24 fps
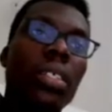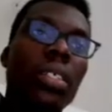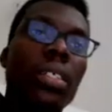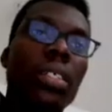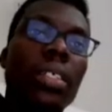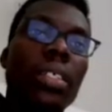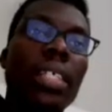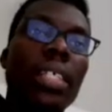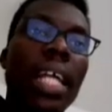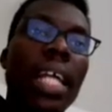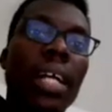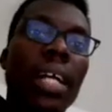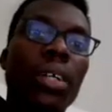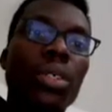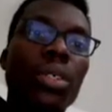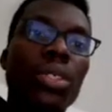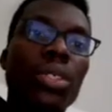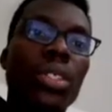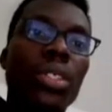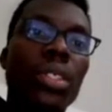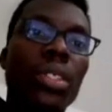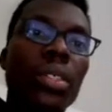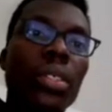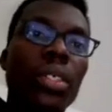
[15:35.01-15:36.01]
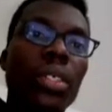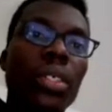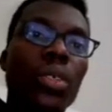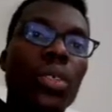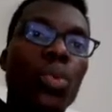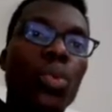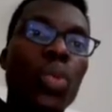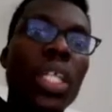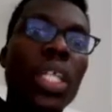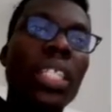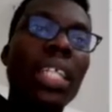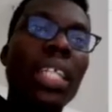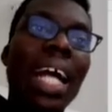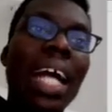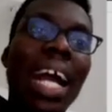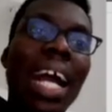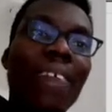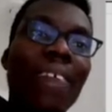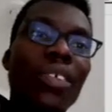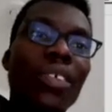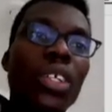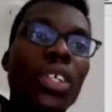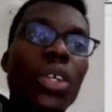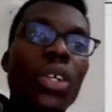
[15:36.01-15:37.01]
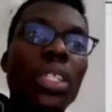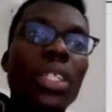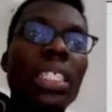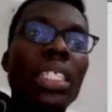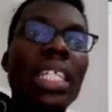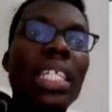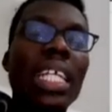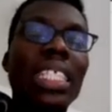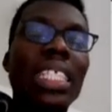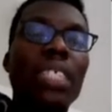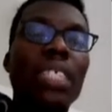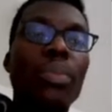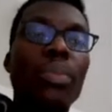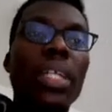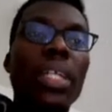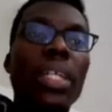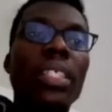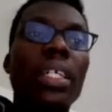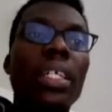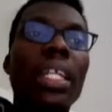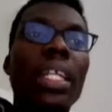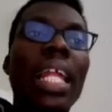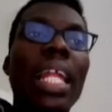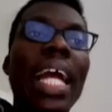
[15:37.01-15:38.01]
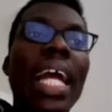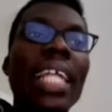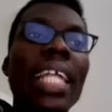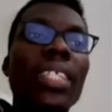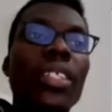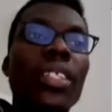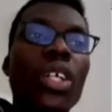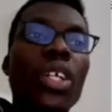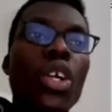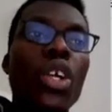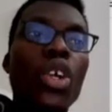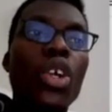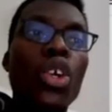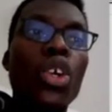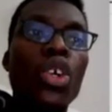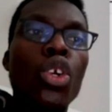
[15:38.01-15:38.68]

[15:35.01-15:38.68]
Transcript: cells which have not yet specialized